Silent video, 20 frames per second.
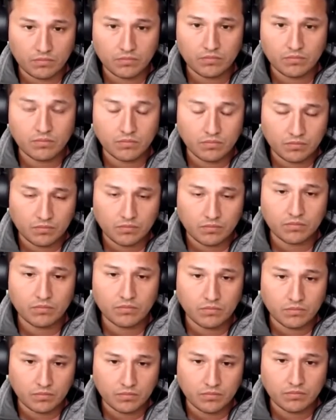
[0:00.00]

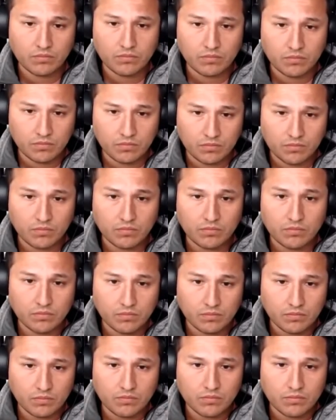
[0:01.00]

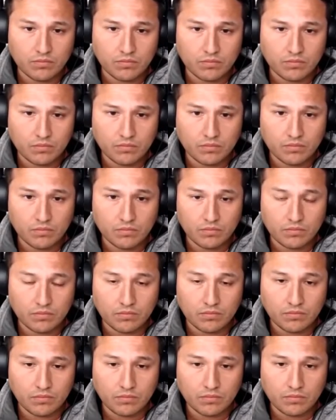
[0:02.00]

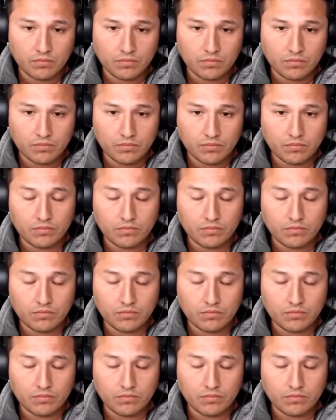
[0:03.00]
This person isn't speaking.